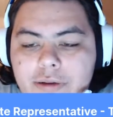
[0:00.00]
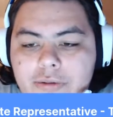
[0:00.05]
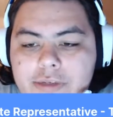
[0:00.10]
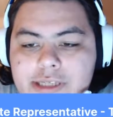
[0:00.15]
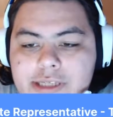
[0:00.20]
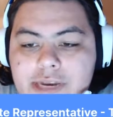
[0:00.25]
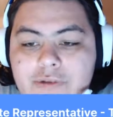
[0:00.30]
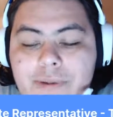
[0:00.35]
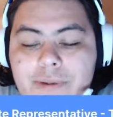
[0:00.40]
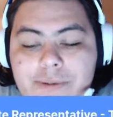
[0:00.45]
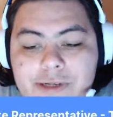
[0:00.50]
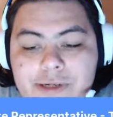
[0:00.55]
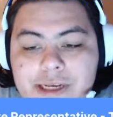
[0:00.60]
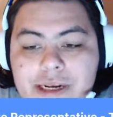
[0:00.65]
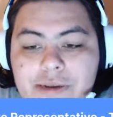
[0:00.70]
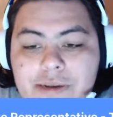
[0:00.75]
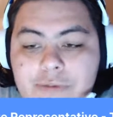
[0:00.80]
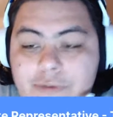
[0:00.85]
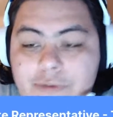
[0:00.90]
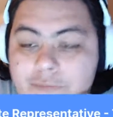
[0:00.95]
state
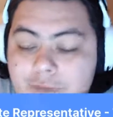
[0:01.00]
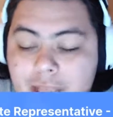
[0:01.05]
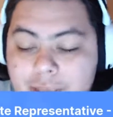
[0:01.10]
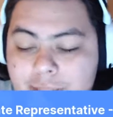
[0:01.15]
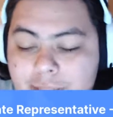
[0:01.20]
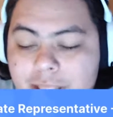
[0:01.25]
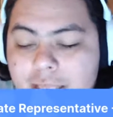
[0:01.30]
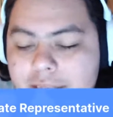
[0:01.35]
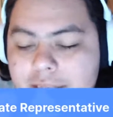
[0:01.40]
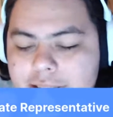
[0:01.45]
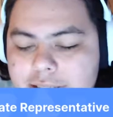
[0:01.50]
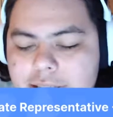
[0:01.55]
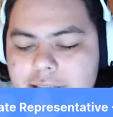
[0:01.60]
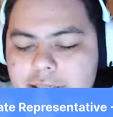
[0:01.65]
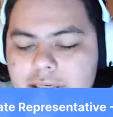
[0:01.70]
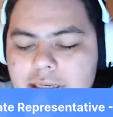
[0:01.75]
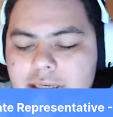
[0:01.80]
representative if I'm elected.